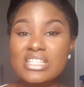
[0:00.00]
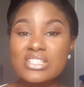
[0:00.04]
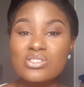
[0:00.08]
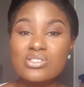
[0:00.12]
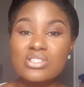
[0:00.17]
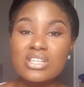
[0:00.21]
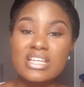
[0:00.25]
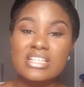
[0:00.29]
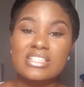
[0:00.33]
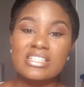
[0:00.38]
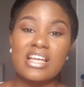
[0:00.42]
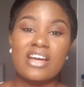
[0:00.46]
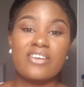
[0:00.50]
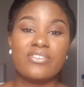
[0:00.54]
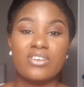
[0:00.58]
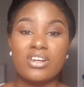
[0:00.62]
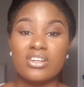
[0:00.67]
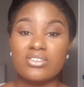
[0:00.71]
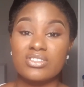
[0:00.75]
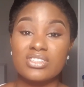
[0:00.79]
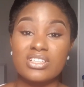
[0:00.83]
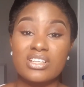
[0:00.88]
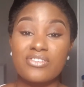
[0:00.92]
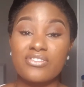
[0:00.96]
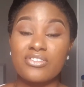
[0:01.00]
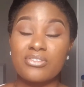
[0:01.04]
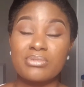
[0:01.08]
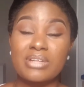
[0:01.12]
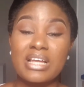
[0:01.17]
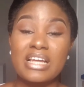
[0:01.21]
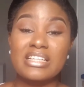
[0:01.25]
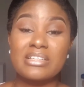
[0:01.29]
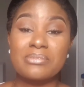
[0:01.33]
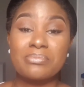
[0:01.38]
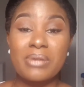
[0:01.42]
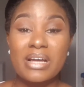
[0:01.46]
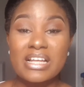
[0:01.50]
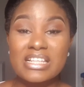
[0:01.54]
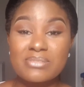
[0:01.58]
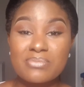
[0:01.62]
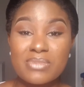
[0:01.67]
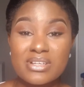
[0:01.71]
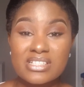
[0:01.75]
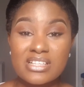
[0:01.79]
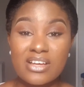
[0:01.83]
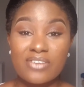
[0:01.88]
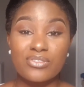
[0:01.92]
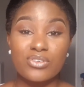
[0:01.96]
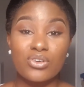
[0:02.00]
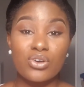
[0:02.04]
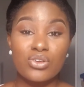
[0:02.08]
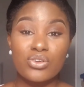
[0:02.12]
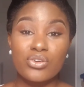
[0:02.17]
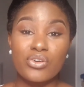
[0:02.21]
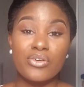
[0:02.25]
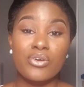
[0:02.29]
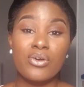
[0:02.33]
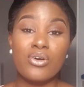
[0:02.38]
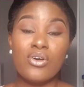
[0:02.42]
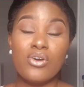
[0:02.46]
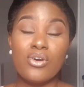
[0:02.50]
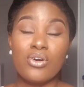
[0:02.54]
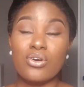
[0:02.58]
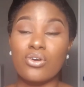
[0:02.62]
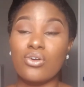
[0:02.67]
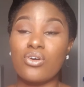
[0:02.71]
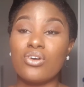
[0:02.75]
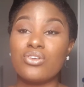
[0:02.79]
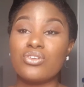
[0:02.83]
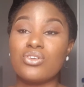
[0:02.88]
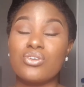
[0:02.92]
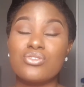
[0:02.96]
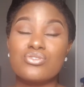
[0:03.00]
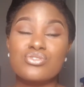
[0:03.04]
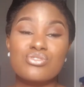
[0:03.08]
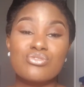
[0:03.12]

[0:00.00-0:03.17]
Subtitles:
students that have graduated from that department have gone on